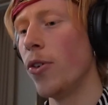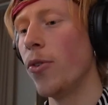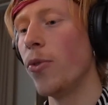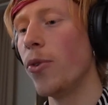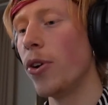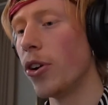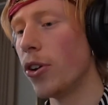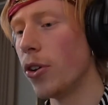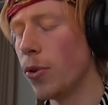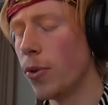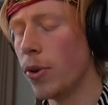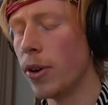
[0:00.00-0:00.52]

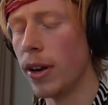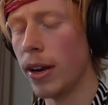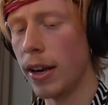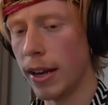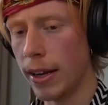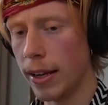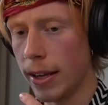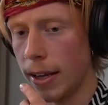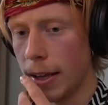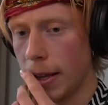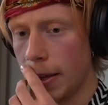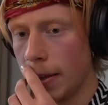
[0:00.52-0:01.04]
Where you will
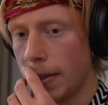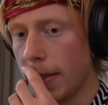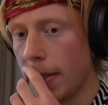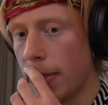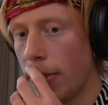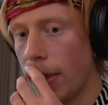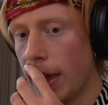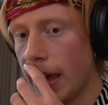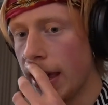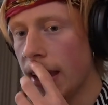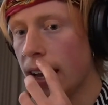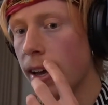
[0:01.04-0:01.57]

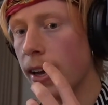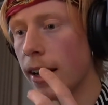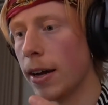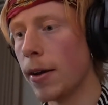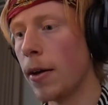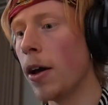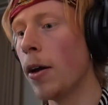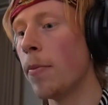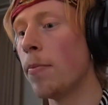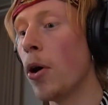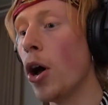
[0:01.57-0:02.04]
think a